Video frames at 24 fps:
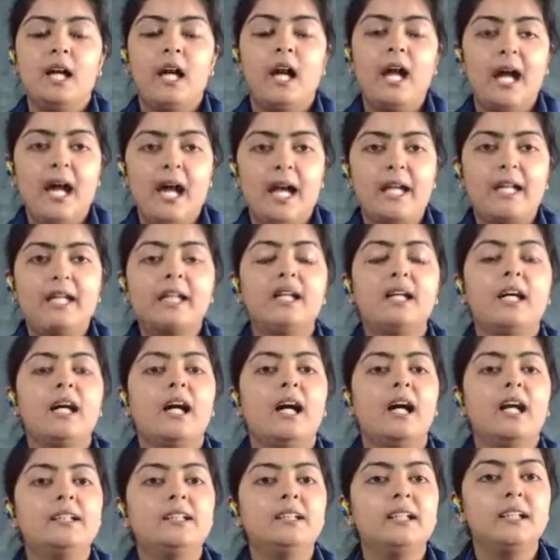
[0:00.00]
and
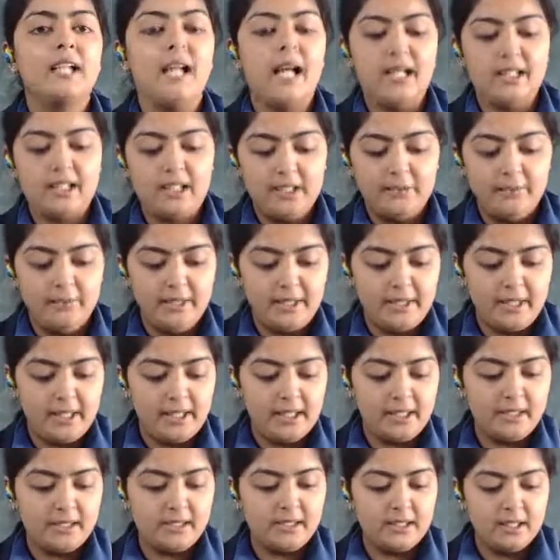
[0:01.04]
other
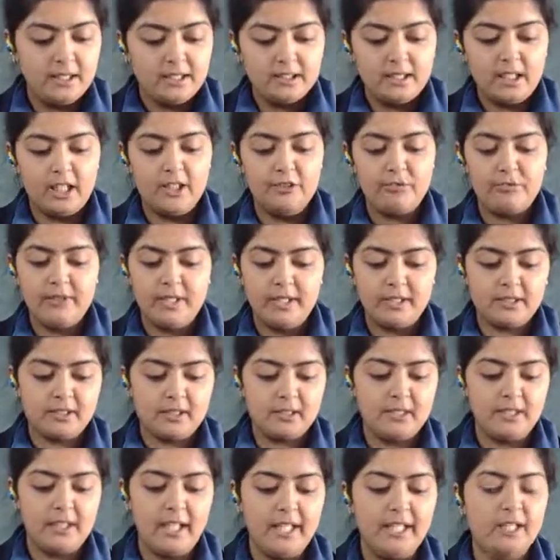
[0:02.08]
activities, the
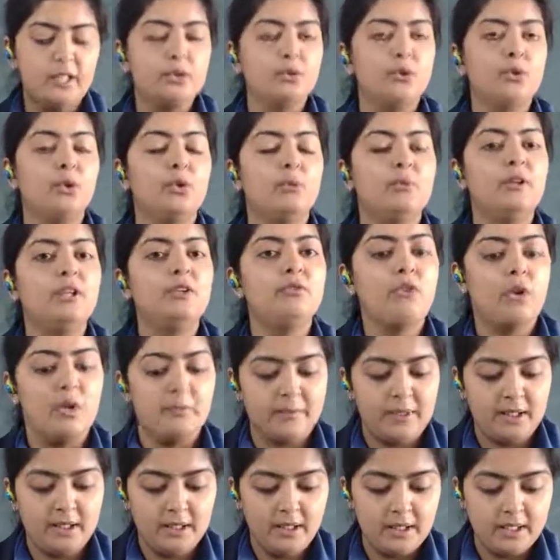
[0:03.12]
effects like global
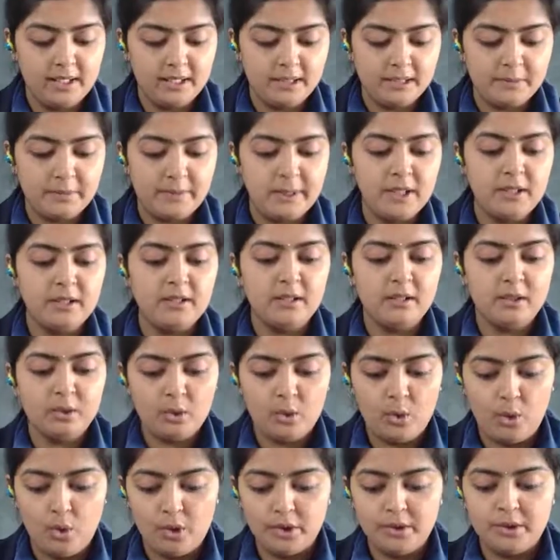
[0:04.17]
warming is being
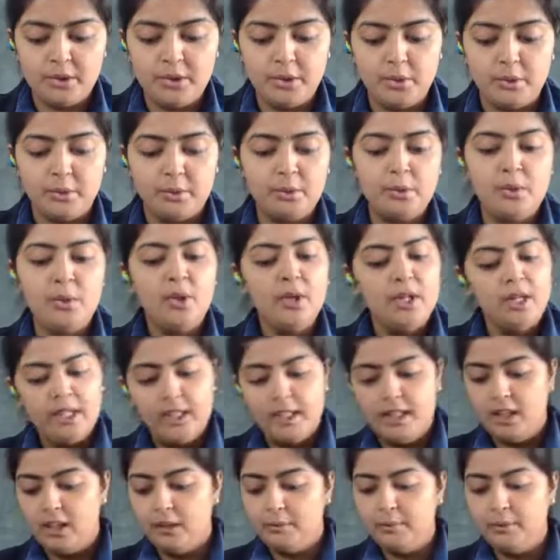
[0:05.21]
caused due to
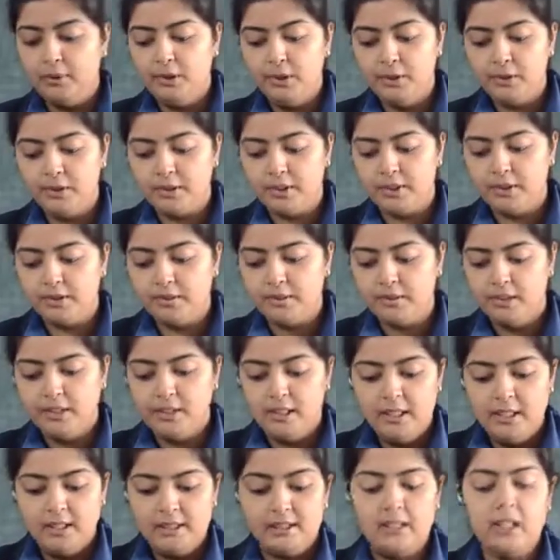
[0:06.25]
air
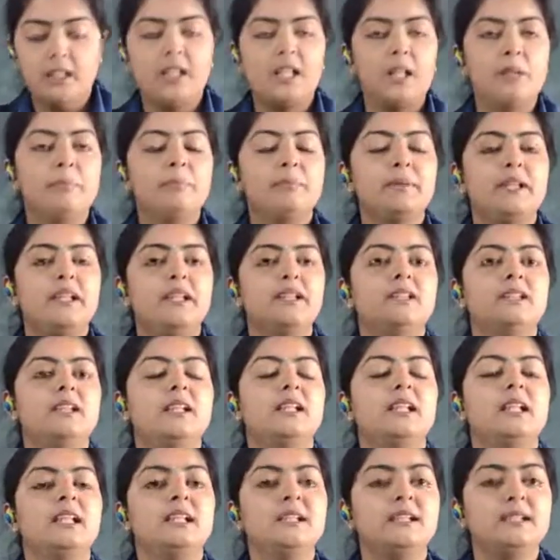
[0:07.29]
pollution. The
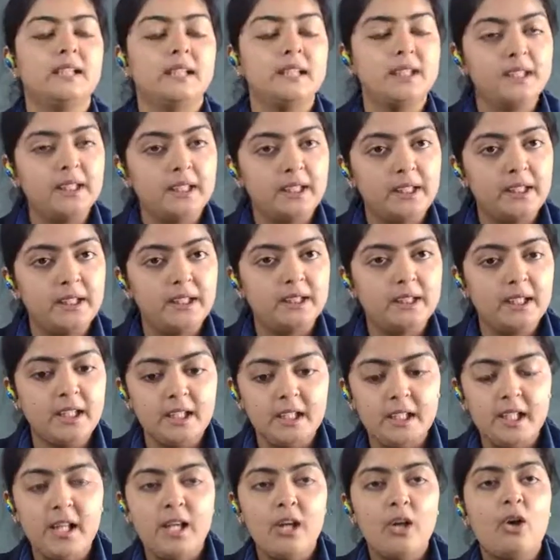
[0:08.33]
temperature is
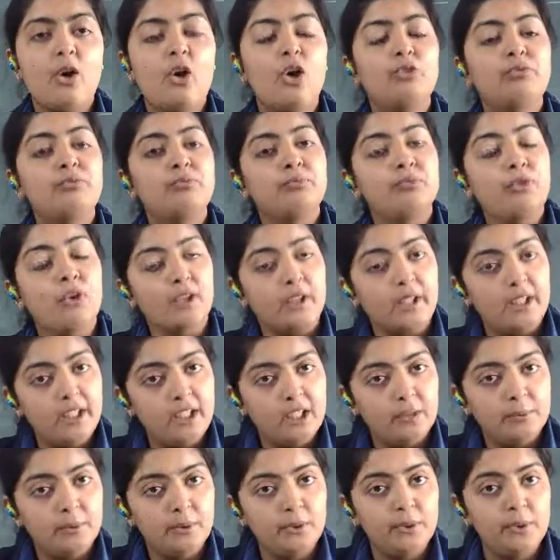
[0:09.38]
increasing for
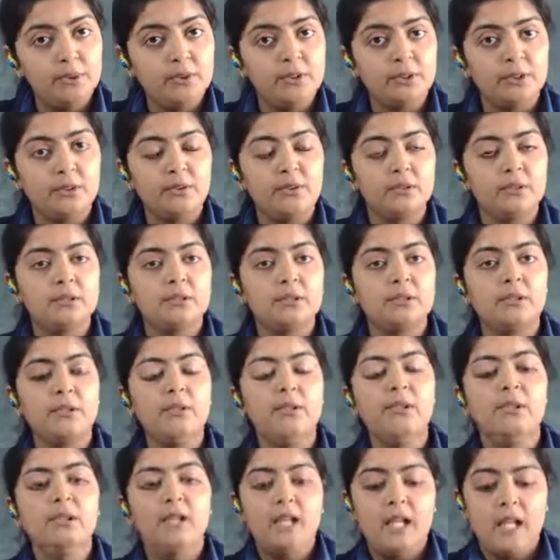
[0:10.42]
air pollution
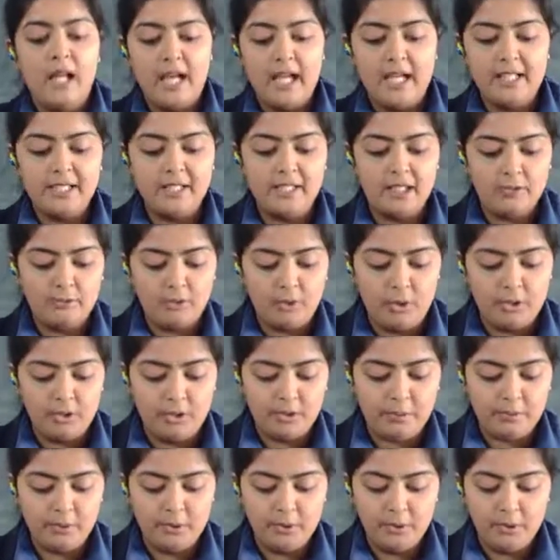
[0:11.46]
also. And in
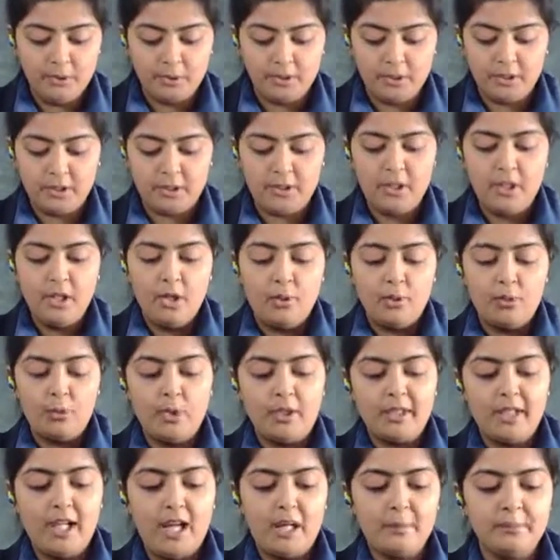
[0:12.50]
water pollution,
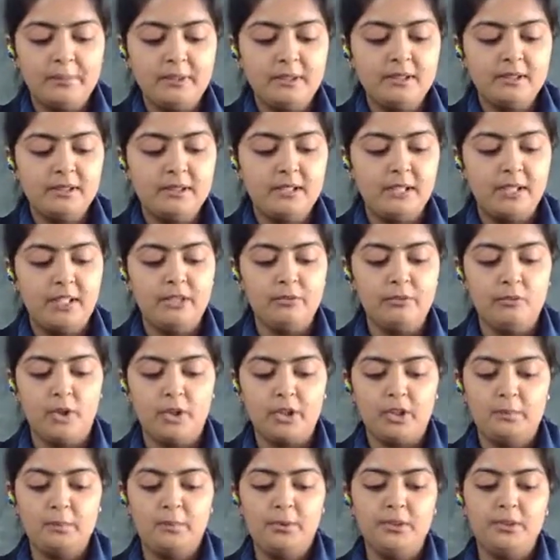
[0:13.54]
what happens? In
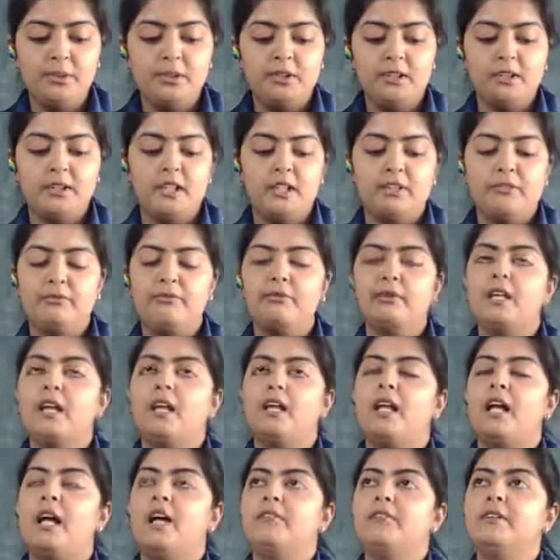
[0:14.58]
water pollution,
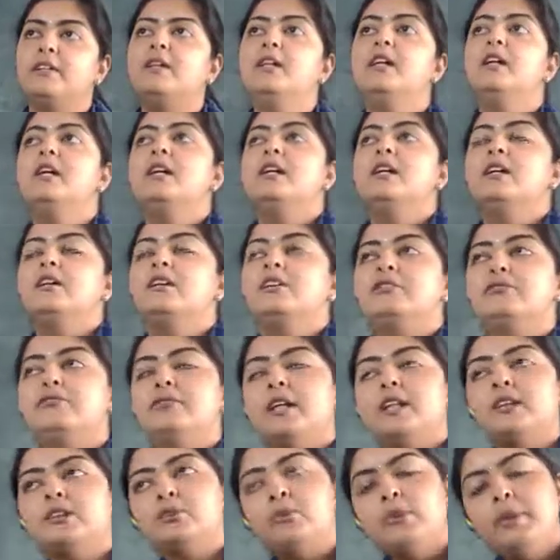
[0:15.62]
if we
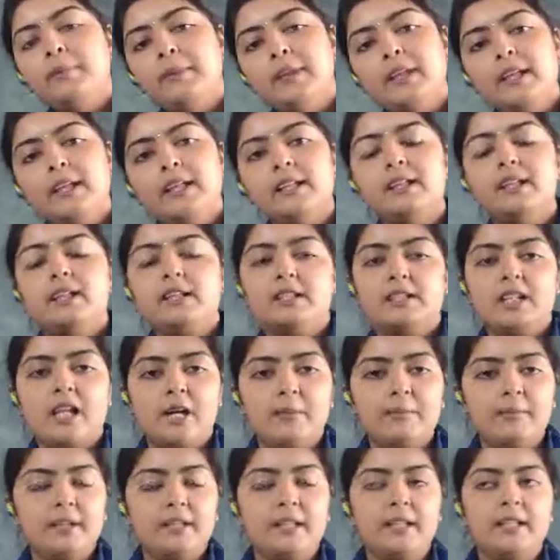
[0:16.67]
are swimming in
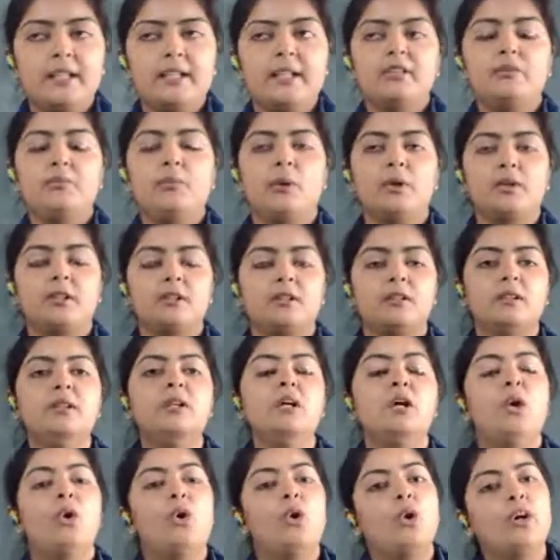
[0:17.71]
contaminated water
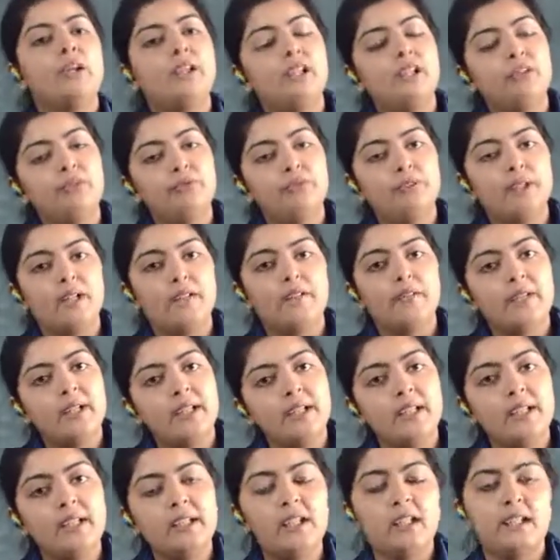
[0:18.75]
or if we are
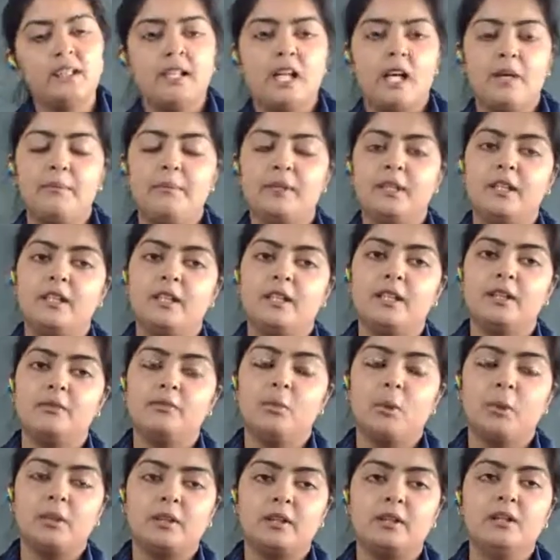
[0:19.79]
drinking contaminated
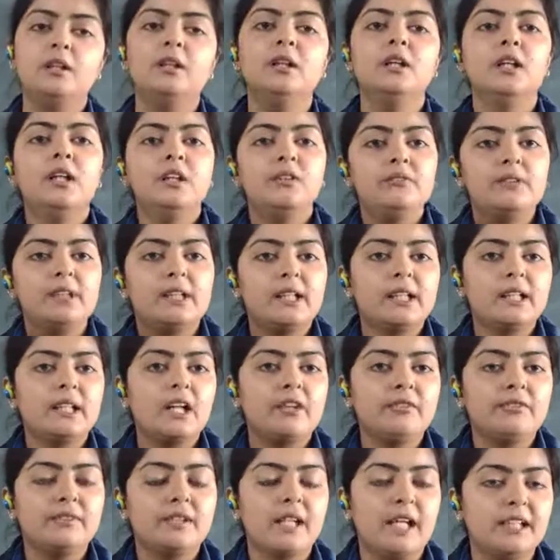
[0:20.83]
water, we can
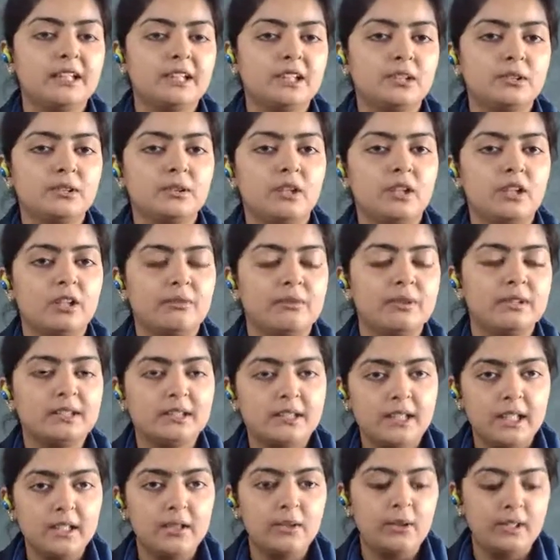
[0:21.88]
have rashes on our
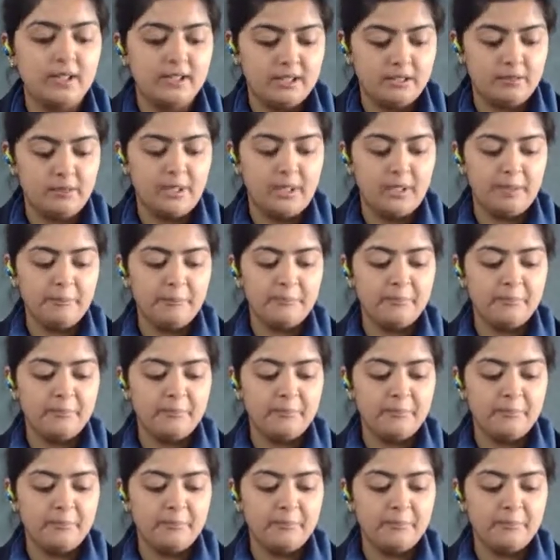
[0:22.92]
skin as well.